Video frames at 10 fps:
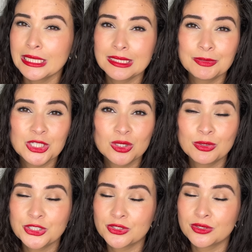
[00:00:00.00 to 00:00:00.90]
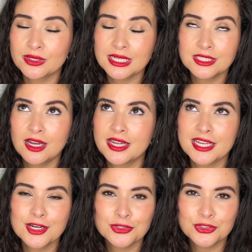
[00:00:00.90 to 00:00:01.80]
Let me know what you're
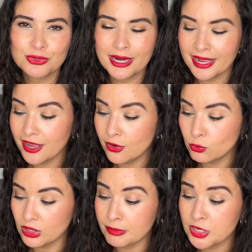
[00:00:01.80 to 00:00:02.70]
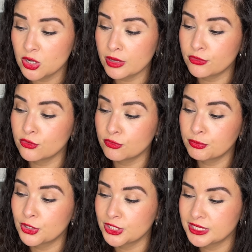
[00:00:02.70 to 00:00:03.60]
dying to try out. Let me know if
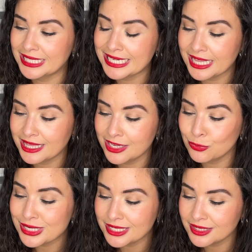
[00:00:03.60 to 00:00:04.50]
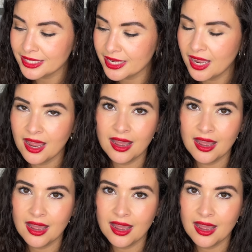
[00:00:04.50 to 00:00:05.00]
you've purchased anything recently.